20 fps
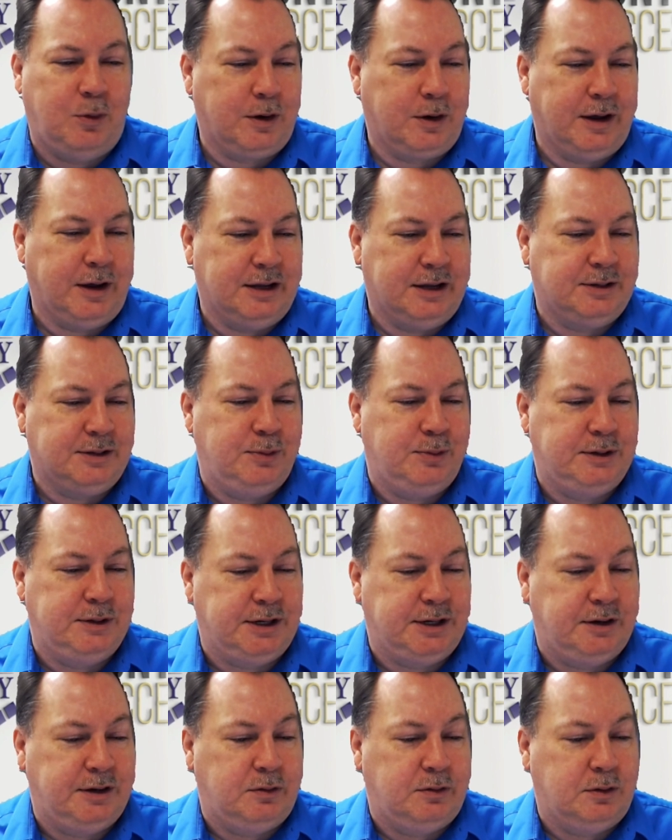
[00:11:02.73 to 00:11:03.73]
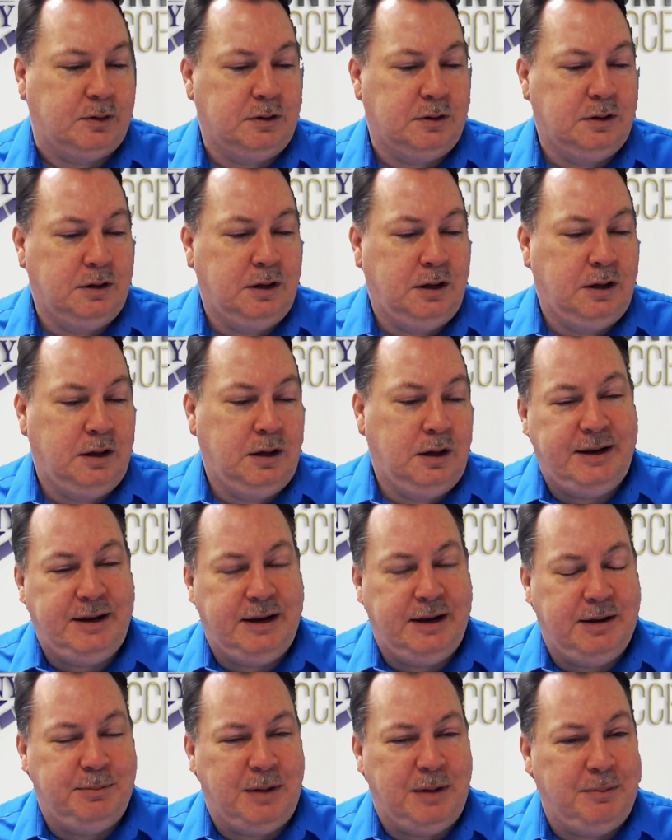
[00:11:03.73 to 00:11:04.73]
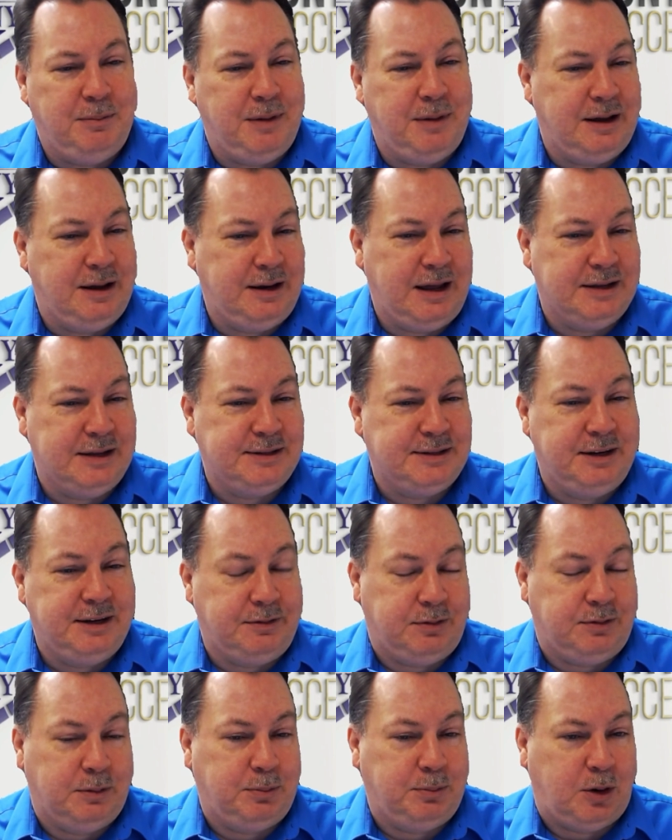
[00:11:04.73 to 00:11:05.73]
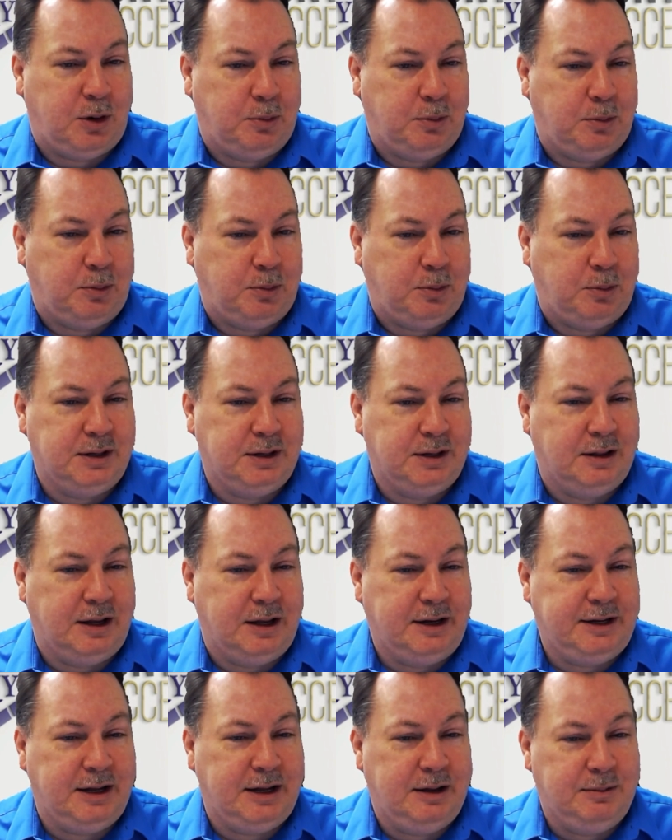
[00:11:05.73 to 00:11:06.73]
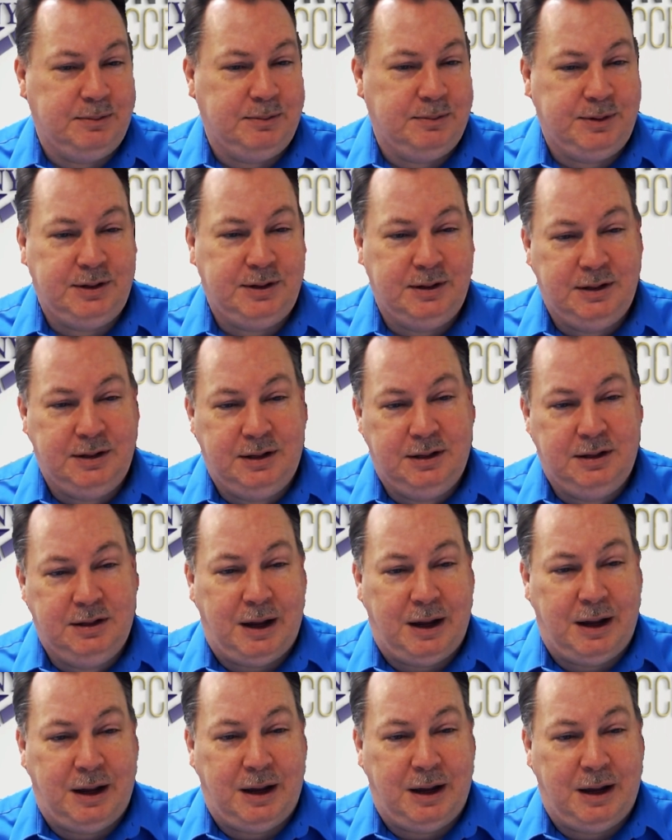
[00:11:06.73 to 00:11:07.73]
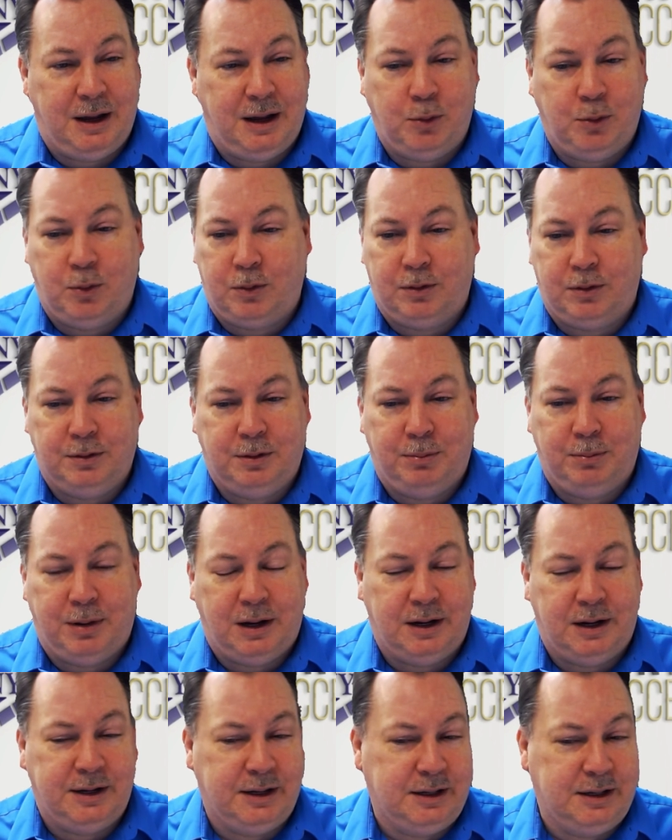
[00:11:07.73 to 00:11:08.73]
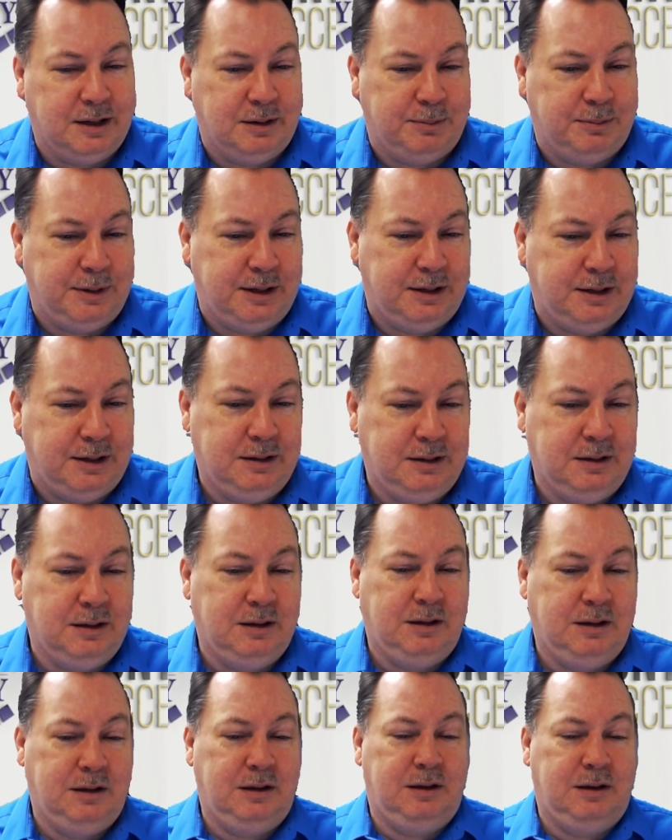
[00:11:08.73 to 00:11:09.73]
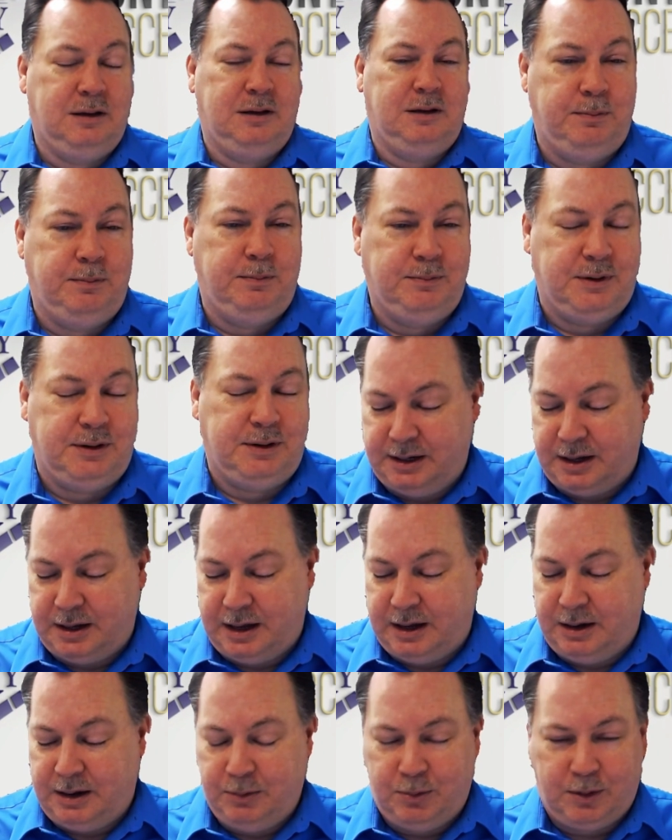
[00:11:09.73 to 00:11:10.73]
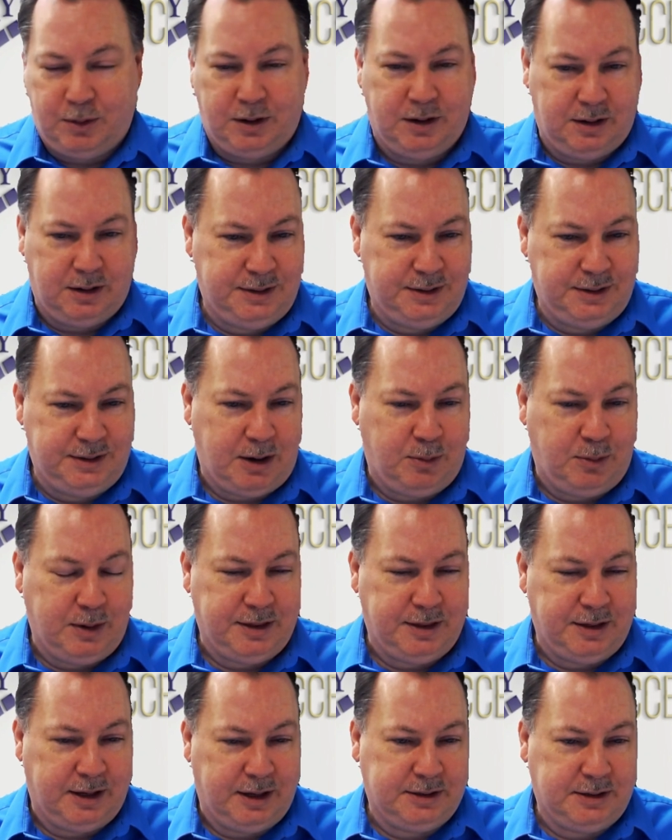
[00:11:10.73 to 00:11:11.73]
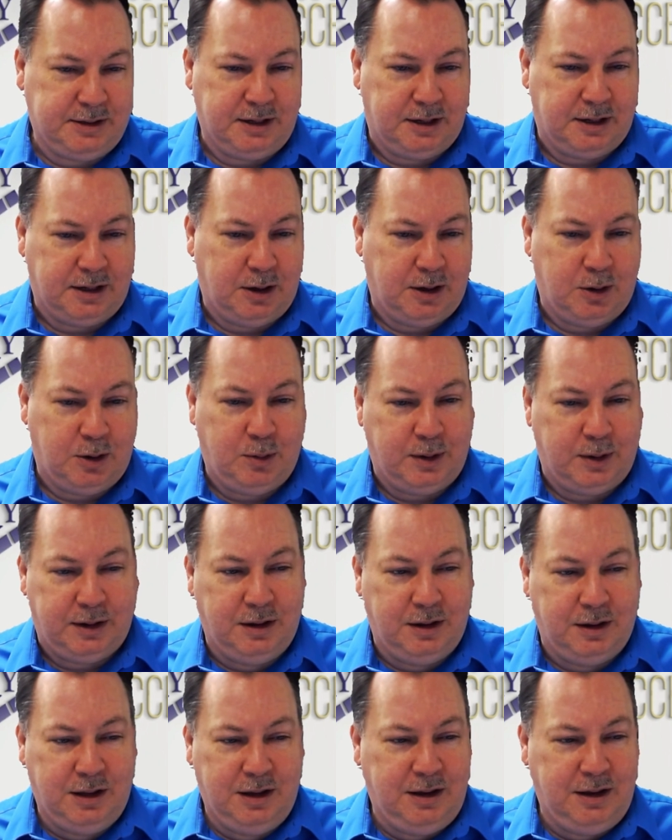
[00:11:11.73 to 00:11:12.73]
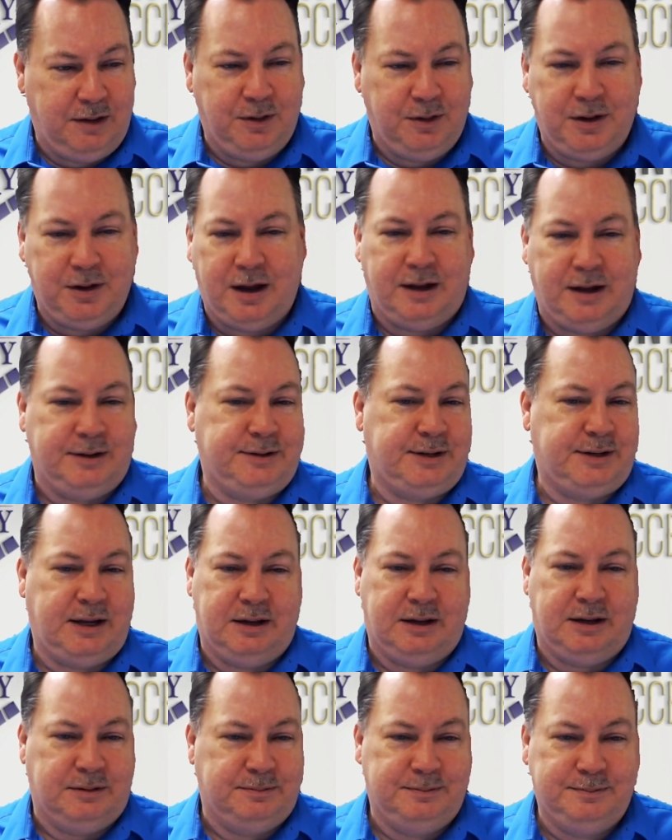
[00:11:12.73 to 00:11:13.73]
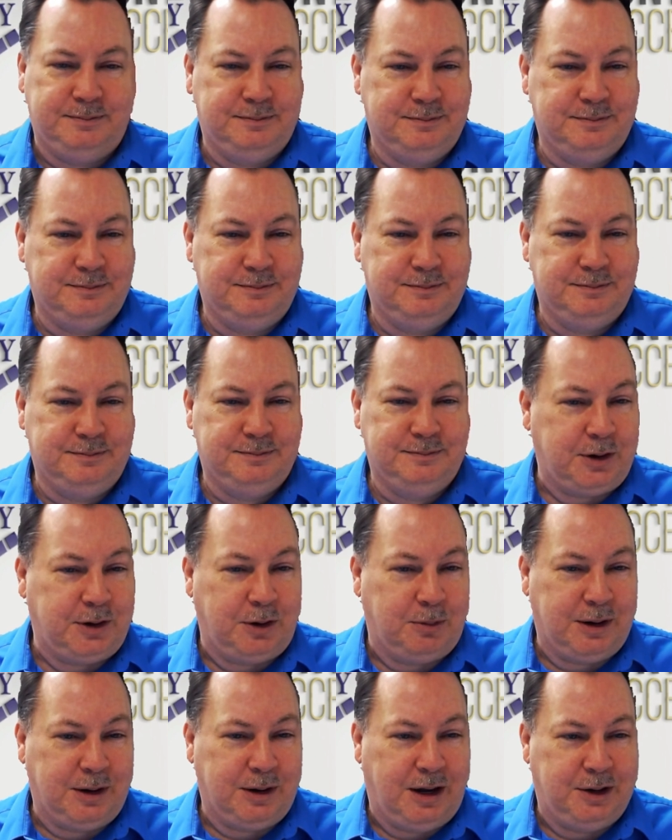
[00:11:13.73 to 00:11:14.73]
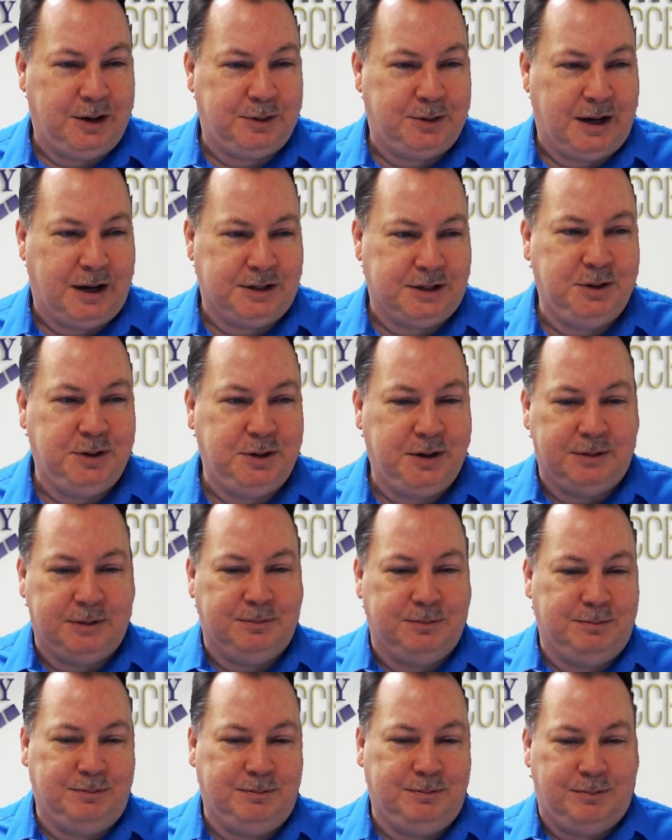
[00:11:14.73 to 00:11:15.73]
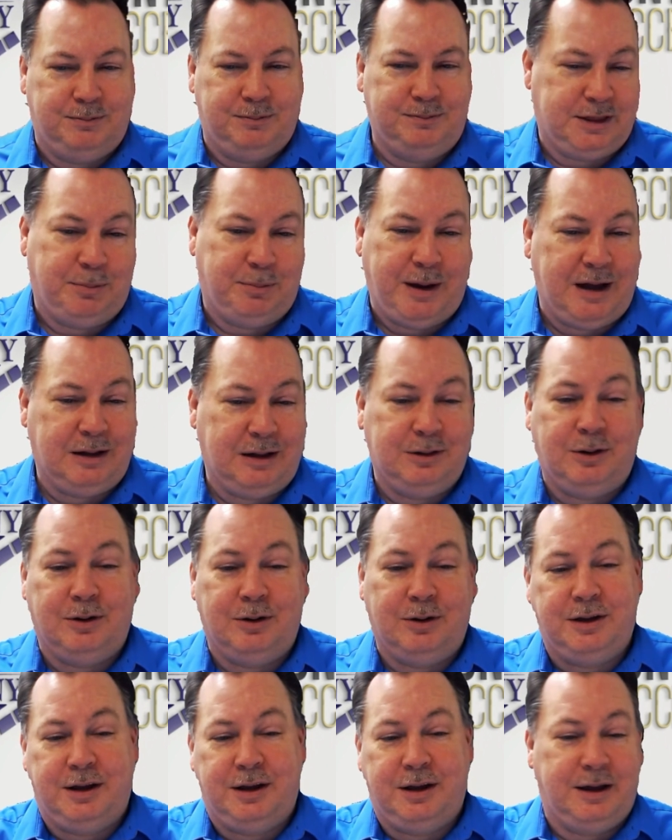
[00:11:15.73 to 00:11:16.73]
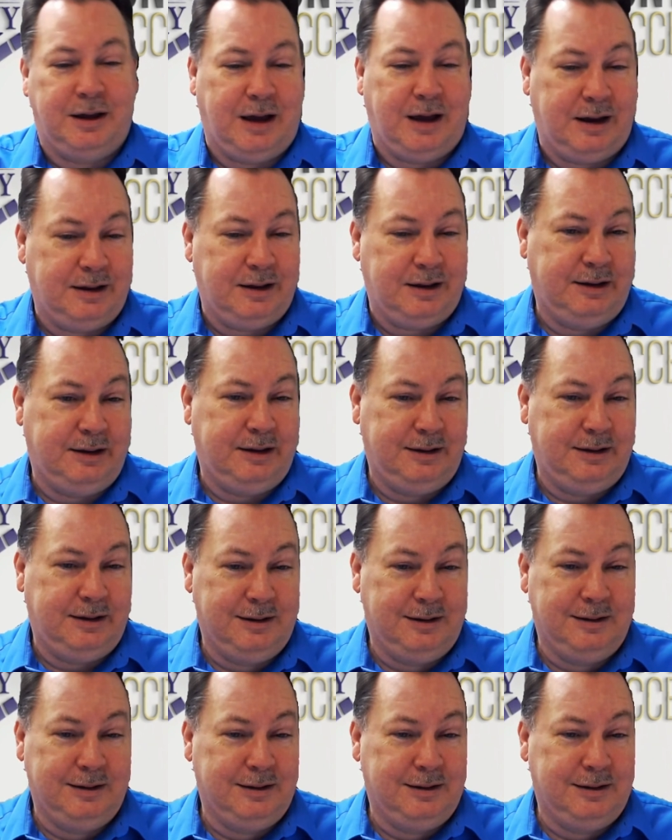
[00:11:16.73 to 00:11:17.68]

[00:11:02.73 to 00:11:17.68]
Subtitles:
flow forecast, whichever, it really, in my mind, has a different purpose. A lot of times it might be for the bonding company to say, hey, this is how we think it's going to go. And if you got, say, a longer term contracts, if you got the backlog, you can take